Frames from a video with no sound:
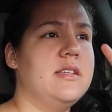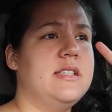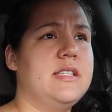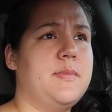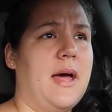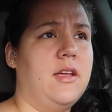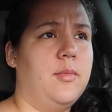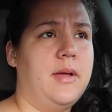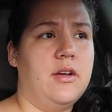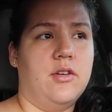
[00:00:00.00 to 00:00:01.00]
since Maddie will
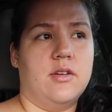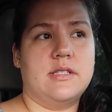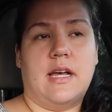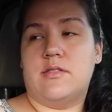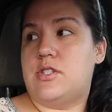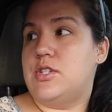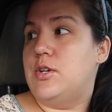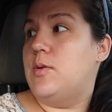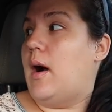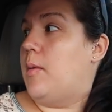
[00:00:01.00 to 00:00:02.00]
be in Girl Scouts
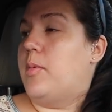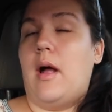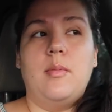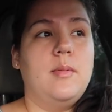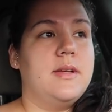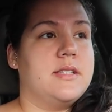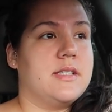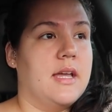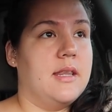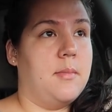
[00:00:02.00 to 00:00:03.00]
too, I'll probably
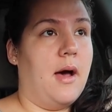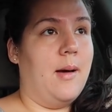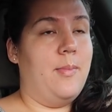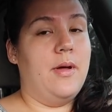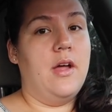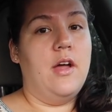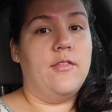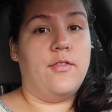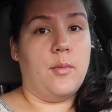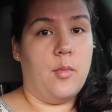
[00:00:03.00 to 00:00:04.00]
sign them up
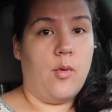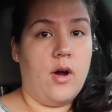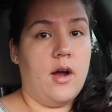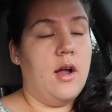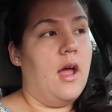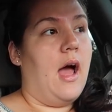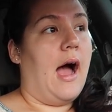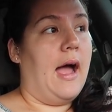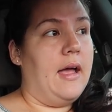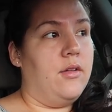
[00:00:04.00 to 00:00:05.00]
for more.
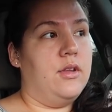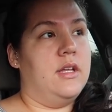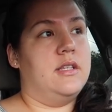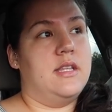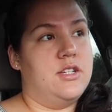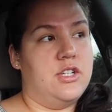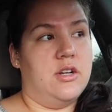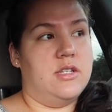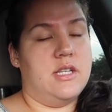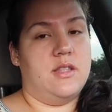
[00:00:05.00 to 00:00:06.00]
I only this
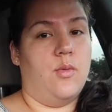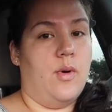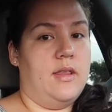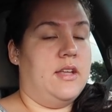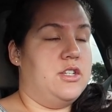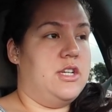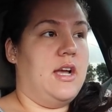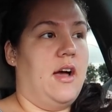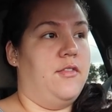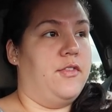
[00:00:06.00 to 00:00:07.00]
year did the one that she
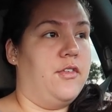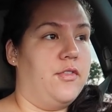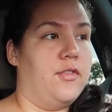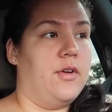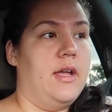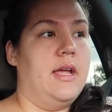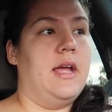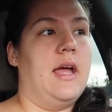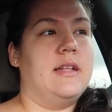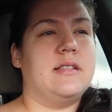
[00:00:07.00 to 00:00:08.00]
got for
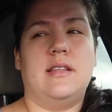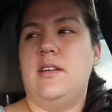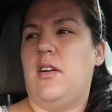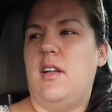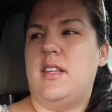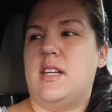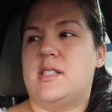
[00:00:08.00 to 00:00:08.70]
free. It's a little on the